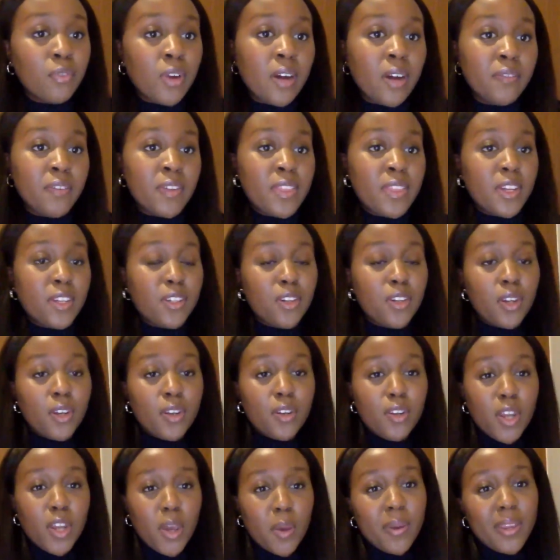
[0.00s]
rather than
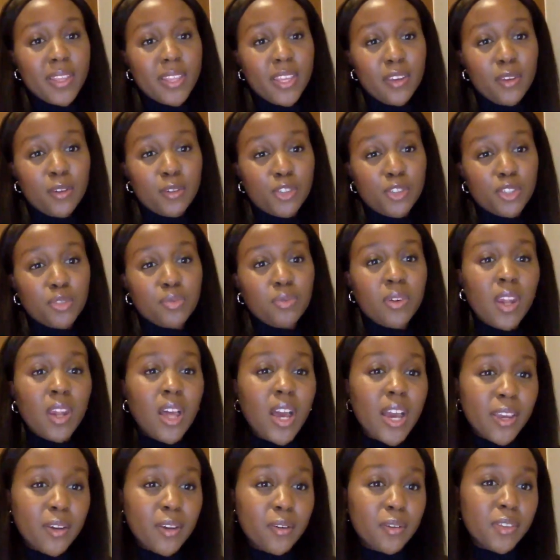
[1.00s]
knowing that you're just
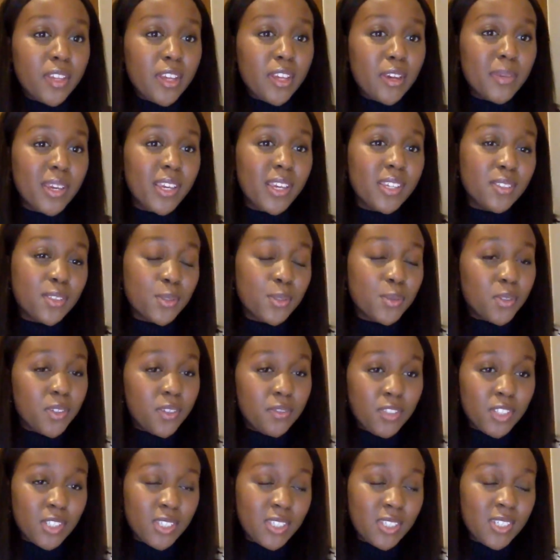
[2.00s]
relying on them and
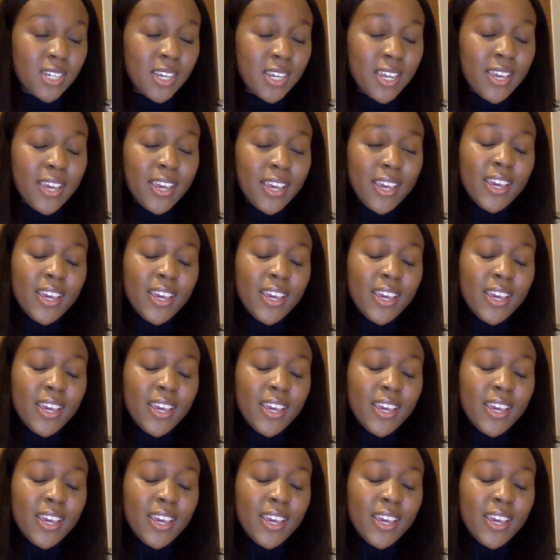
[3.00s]
sort of just